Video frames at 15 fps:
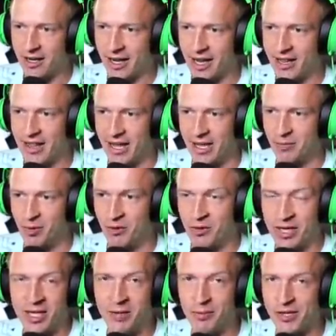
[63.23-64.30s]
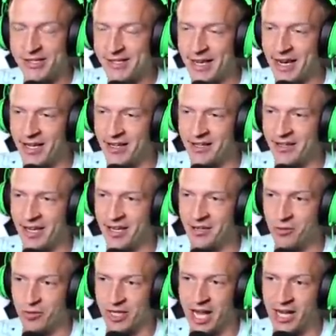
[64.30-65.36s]
And then we're gonna pretend like
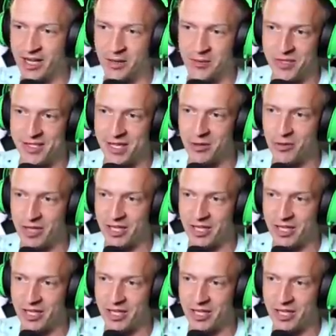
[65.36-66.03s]
we're not gonna pretend.